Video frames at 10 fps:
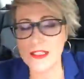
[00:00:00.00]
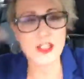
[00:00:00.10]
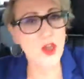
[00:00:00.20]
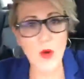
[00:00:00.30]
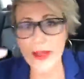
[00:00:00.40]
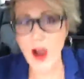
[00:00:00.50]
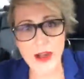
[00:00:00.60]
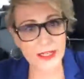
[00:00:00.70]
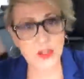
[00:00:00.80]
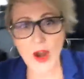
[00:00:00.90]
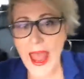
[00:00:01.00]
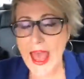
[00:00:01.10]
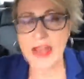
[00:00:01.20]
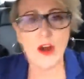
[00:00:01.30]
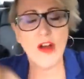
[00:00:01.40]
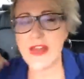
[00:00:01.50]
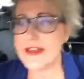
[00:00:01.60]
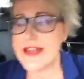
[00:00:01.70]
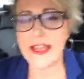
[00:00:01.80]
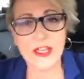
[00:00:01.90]
that's going on in your head, all that
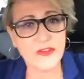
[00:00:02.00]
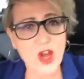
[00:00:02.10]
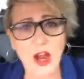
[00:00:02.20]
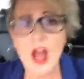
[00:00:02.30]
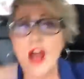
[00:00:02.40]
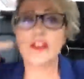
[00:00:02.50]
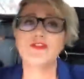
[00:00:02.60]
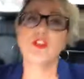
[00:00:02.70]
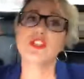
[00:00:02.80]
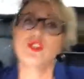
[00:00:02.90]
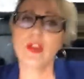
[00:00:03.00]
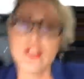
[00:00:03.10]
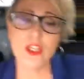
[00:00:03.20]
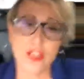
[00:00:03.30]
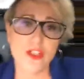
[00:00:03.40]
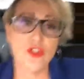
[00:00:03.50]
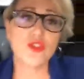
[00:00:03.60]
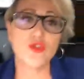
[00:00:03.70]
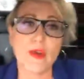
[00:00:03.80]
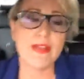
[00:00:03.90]
negative talk, the frustration because your
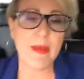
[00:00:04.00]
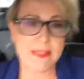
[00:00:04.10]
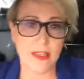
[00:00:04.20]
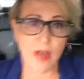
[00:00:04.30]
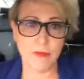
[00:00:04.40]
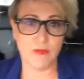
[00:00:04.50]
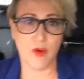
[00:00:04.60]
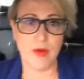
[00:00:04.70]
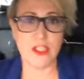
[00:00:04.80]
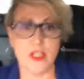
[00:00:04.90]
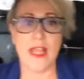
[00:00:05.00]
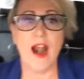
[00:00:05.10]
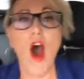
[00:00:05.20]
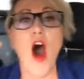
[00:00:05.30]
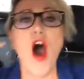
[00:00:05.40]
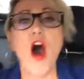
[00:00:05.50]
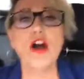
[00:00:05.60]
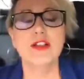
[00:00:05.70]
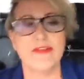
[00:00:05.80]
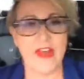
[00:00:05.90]
dream hasn't come to fruition yet,
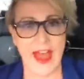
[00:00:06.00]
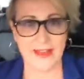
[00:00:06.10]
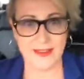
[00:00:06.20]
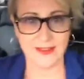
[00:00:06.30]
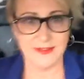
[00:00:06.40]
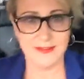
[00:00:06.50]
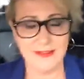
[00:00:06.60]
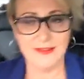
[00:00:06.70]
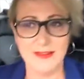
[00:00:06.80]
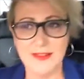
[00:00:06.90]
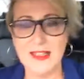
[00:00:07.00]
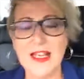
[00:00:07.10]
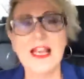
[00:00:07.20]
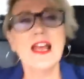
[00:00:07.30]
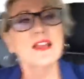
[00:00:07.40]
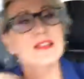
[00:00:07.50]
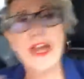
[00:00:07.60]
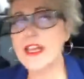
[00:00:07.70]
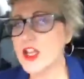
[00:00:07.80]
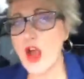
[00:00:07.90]
all of that. Let
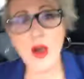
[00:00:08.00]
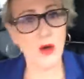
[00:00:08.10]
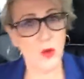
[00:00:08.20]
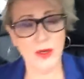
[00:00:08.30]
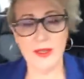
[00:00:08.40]
it go